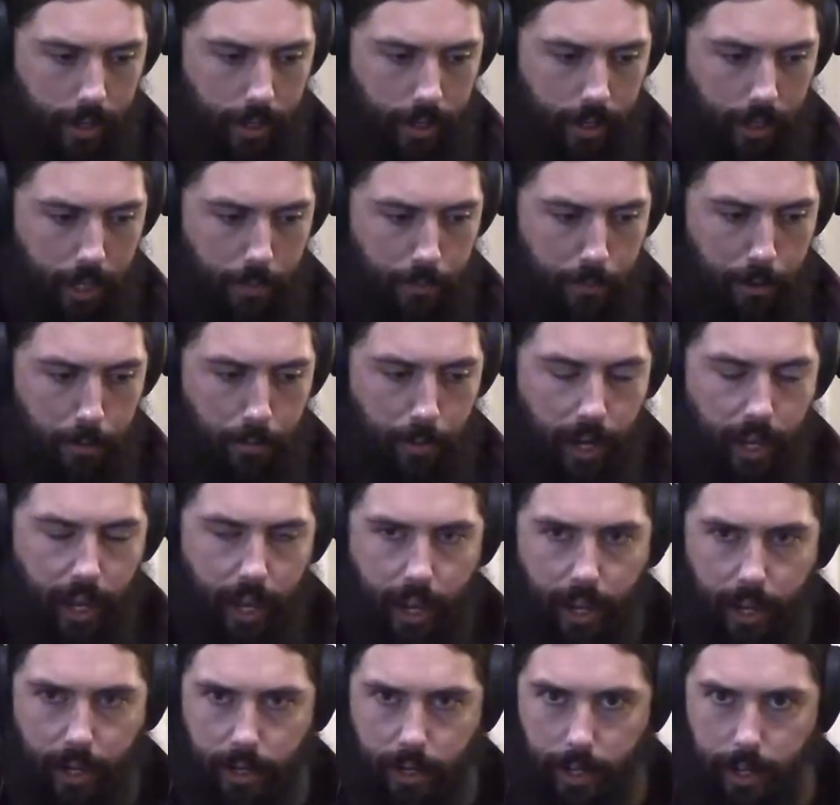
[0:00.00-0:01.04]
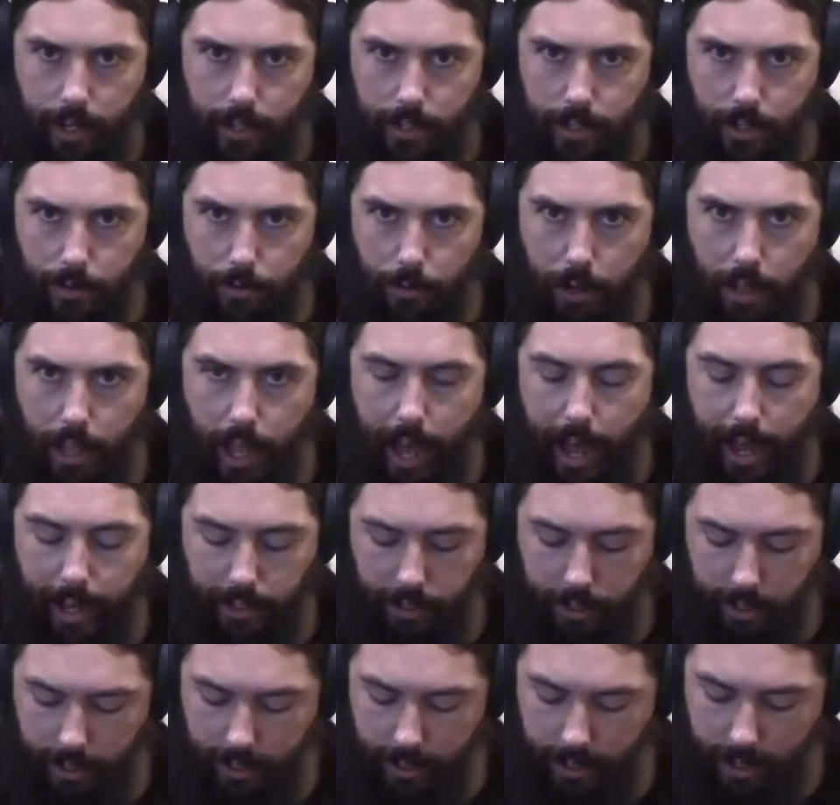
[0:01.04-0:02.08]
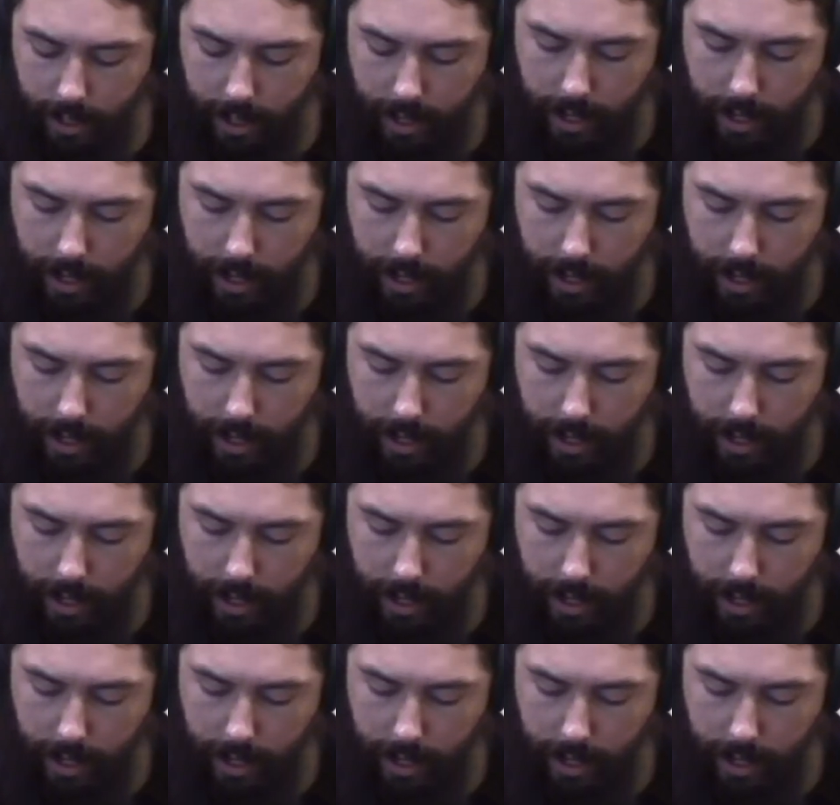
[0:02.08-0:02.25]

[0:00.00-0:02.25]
keeping my hand nice and relaxed.